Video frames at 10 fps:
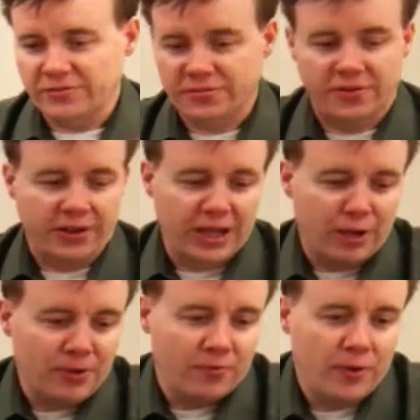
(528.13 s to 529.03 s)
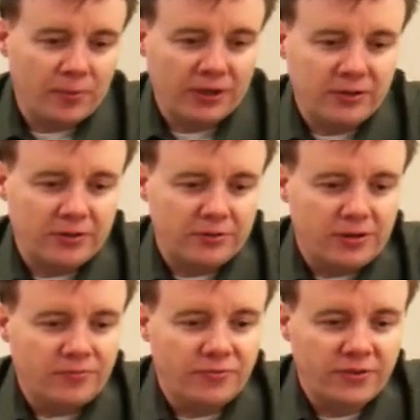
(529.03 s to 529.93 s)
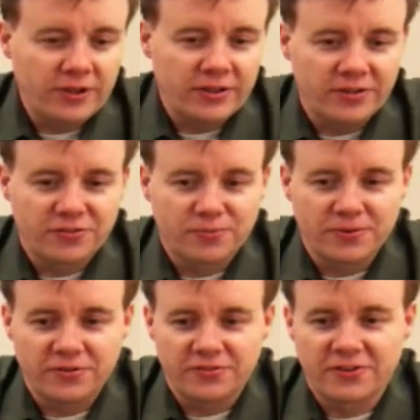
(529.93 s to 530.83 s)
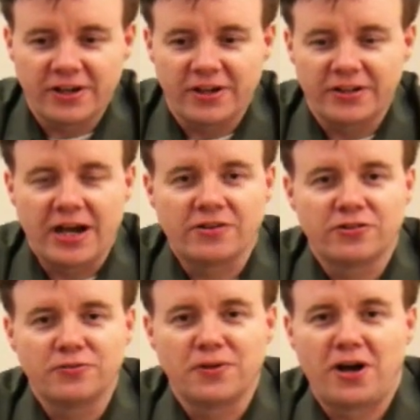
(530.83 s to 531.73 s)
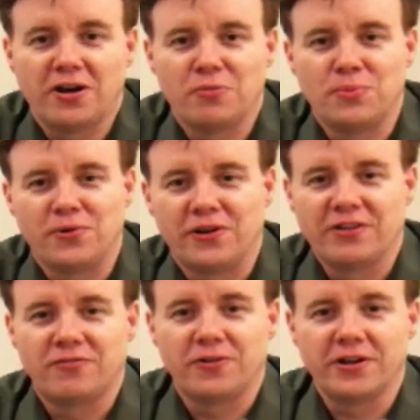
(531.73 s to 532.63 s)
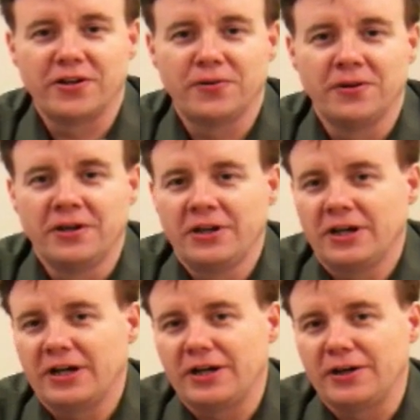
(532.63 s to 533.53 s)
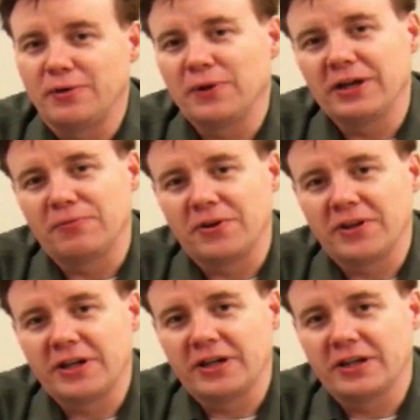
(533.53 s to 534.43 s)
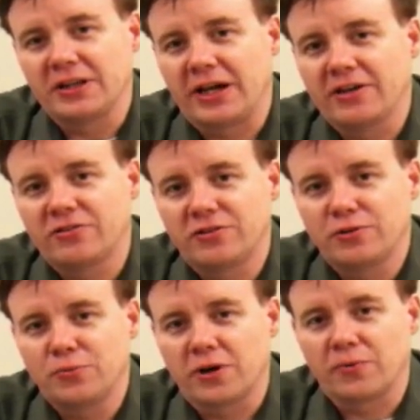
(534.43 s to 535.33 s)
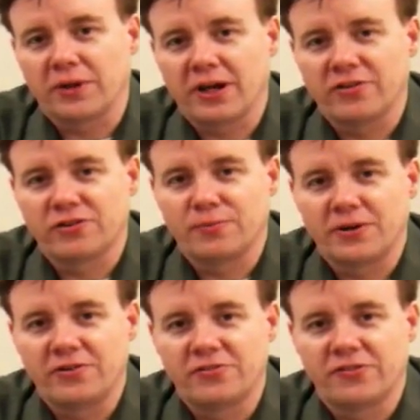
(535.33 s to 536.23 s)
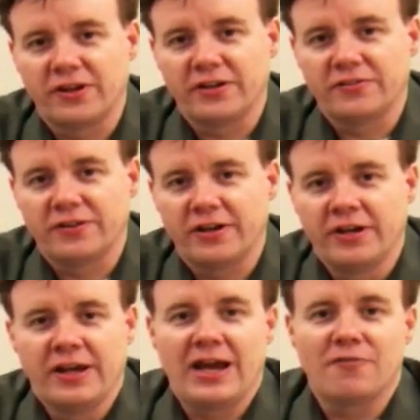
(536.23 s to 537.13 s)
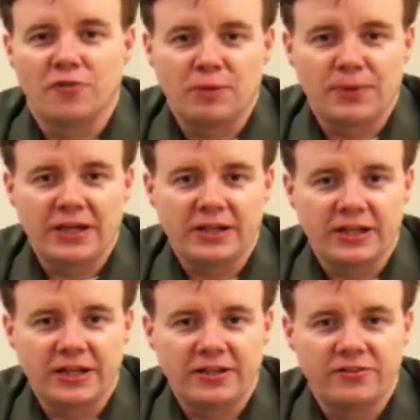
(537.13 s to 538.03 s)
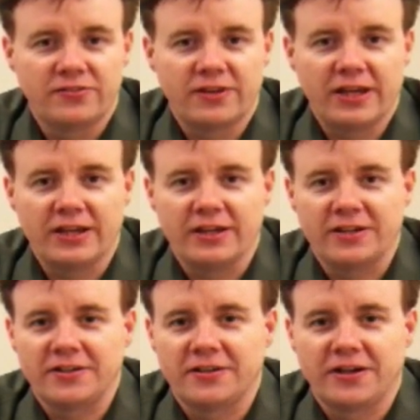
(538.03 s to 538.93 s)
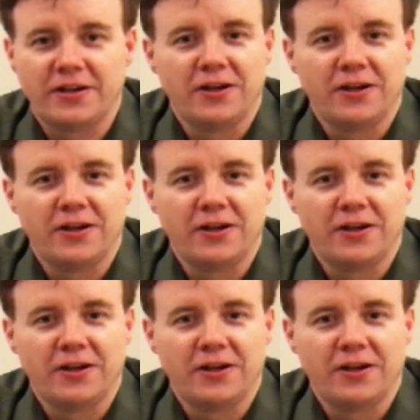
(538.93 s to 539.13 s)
is sort of the gamut of what we do. Hopefully this was not too long and boring for you. We really like to work with customers that have repeat needs, and